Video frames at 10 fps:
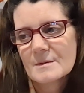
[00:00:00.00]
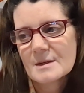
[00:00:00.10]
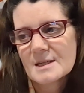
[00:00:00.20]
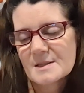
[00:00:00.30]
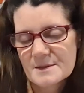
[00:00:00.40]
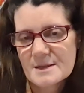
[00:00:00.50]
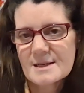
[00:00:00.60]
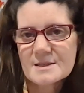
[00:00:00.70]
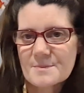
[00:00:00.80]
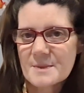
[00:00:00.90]
it
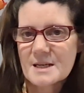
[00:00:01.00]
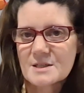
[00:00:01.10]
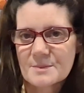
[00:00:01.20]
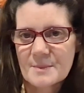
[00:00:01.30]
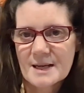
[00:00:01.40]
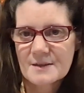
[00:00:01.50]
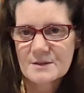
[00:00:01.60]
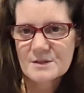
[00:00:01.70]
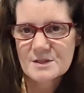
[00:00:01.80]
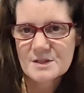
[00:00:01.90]
is me to make
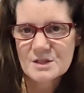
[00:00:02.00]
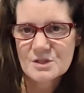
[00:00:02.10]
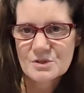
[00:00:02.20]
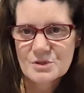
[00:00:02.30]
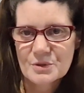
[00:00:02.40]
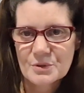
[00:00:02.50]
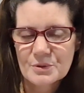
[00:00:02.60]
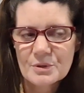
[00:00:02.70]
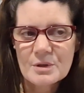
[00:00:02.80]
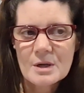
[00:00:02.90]
the decision
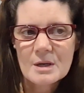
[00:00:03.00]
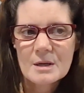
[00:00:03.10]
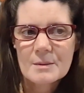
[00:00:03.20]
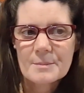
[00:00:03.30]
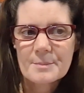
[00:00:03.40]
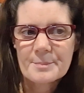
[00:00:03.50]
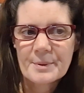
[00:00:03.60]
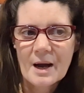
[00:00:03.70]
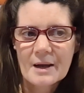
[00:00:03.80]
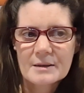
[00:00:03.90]
too,
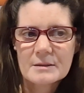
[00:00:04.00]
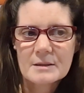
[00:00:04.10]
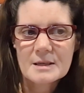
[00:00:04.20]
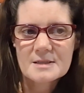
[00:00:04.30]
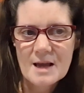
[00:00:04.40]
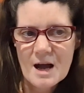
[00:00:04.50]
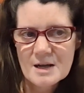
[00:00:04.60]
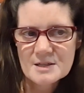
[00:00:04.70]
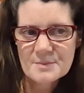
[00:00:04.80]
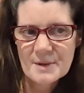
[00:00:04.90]
but it's
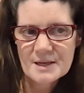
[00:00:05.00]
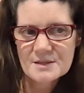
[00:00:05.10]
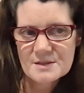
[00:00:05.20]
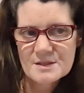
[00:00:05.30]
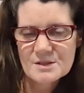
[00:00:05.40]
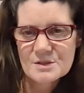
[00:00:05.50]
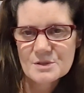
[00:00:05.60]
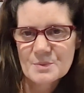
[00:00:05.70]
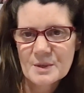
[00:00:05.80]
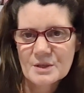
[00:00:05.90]
hard to make
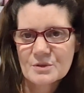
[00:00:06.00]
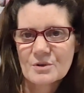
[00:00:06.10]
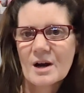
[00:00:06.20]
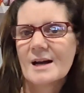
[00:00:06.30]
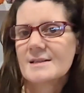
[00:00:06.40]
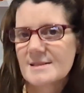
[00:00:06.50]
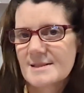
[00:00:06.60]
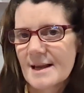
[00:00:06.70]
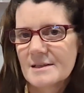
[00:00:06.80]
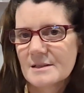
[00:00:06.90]
decisions when you're not
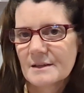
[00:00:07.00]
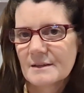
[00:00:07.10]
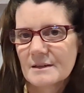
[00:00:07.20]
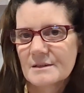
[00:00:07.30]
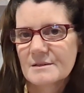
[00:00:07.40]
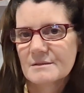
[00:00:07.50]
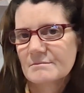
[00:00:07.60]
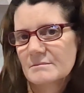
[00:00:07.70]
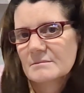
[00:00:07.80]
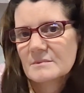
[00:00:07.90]
understanding things.
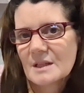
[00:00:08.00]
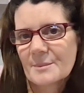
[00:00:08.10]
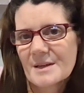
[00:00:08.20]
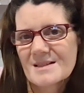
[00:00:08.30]
Does that make